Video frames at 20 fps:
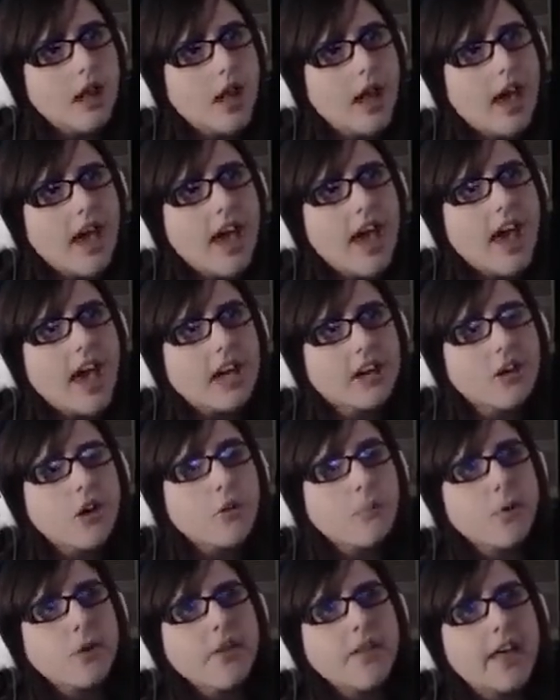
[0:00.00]
Hey,
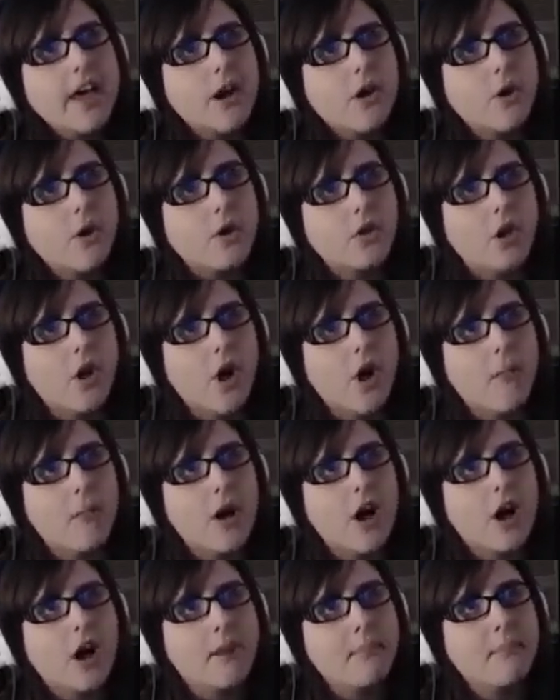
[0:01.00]
don't pull that Oklahoma
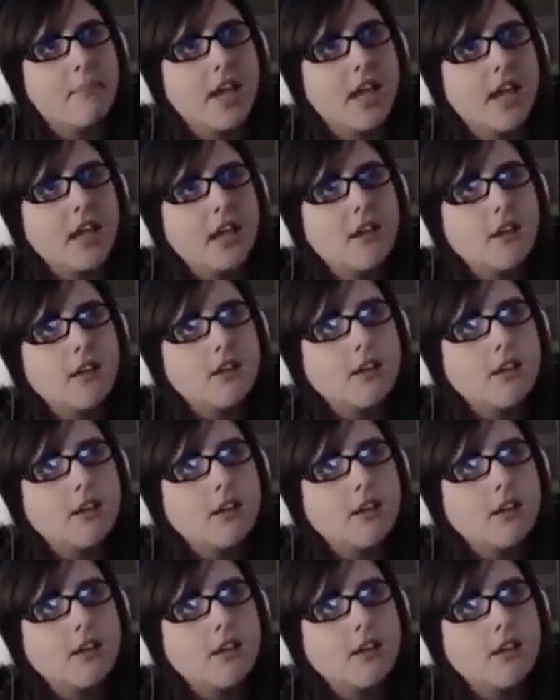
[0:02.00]
on me.